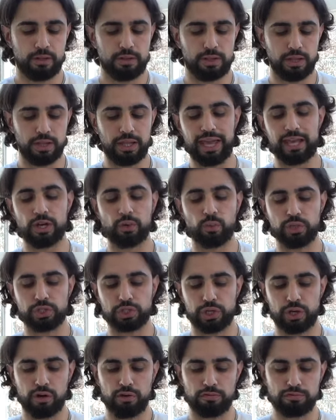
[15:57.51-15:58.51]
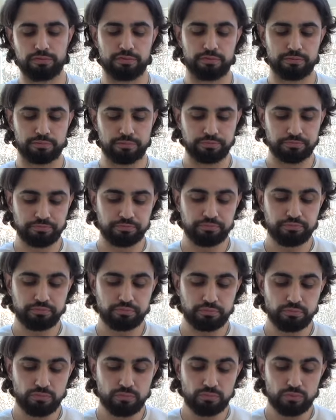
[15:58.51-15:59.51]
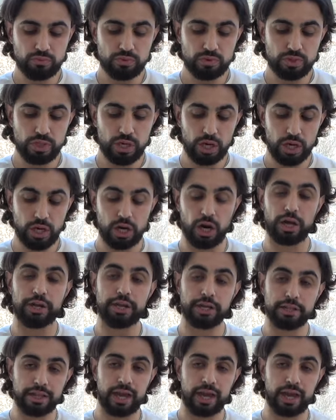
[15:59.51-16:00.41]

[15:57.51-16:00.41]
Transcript: the language of cutting